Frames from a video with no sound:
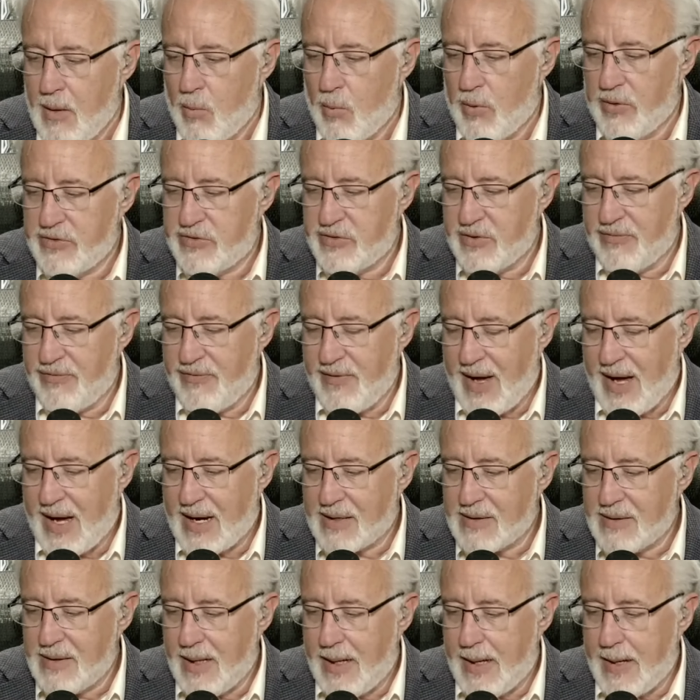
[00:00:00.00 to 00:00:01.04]
was the
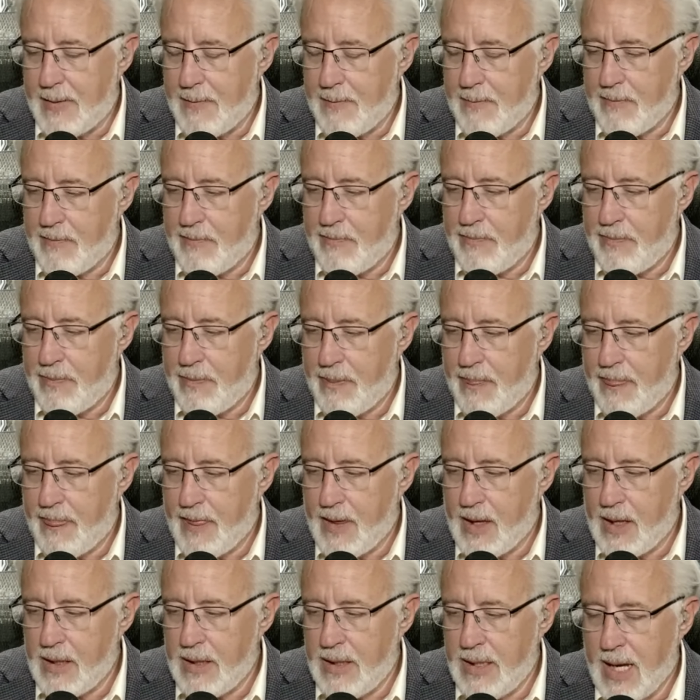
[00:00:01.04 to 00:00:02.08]
fact that
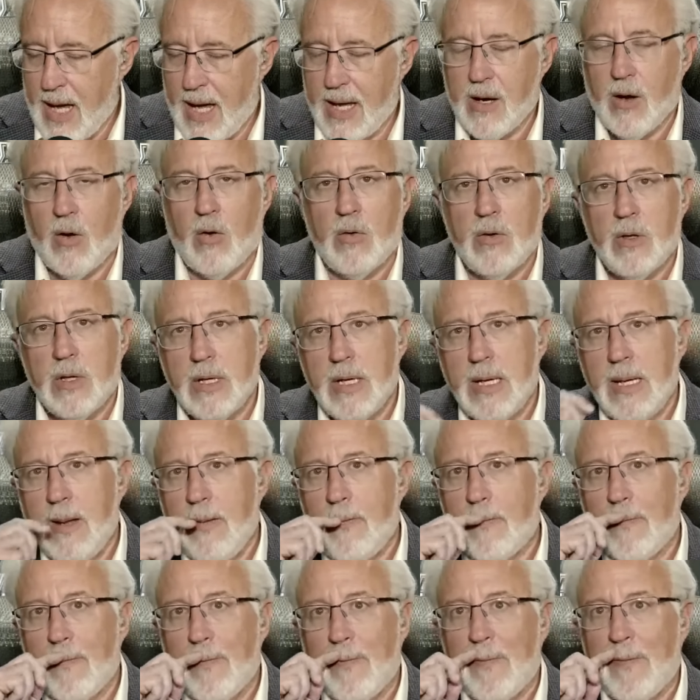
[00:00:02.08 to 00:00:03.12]
not
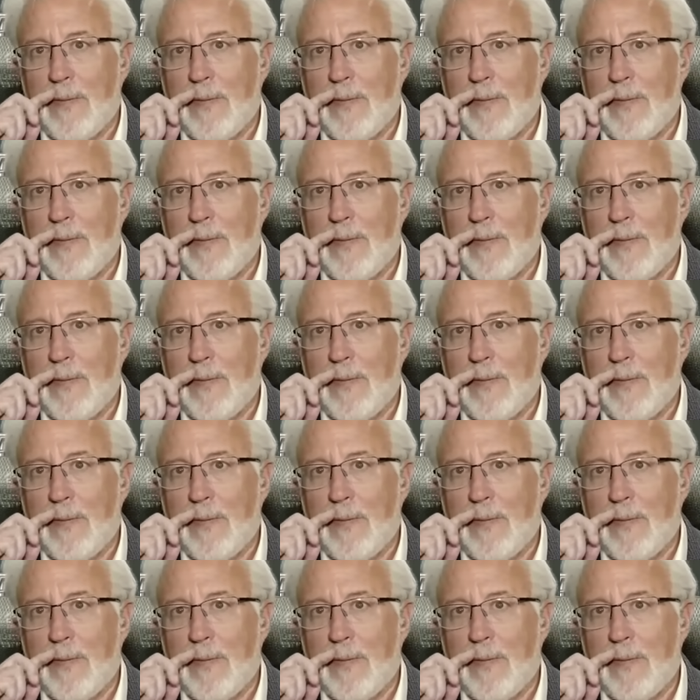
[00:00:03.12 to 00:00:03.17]
only